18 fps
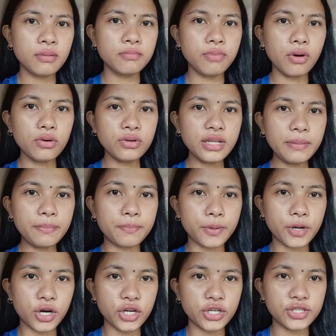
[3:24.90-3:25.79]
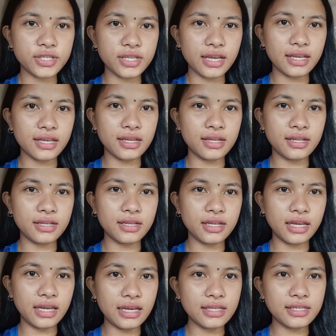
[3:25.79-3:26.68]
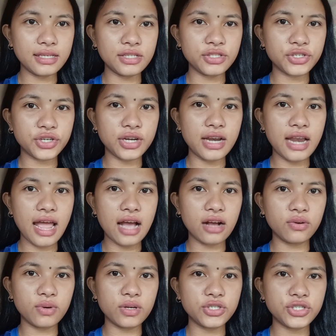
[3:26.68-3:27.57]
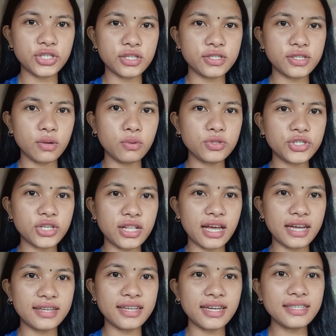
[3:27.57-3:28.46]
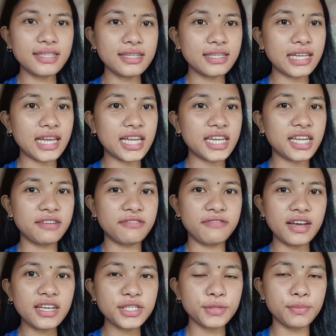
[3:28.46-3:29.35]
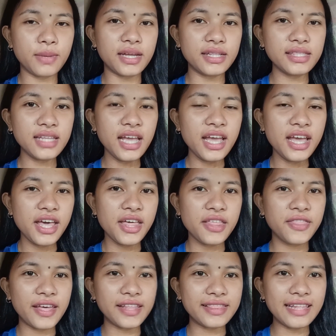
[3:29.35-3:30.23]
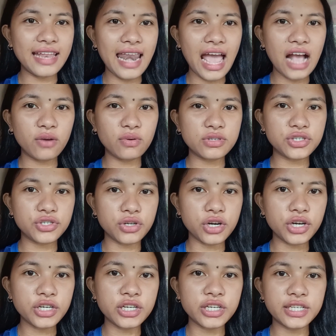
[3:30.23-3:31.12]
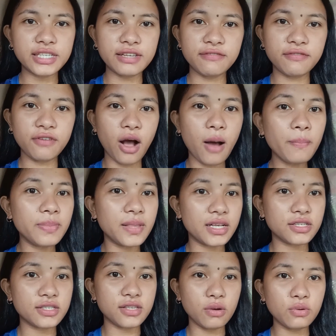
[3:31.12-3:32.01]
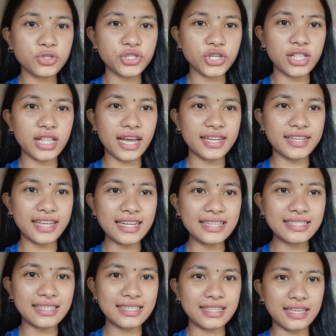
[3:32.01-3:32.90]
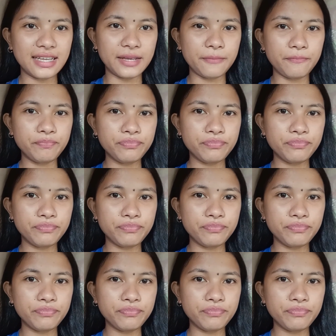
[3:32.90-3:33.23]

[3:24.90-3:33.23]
Boniface, in his Interlanguage and Social Identity and Investment, that the language learners have complex social identity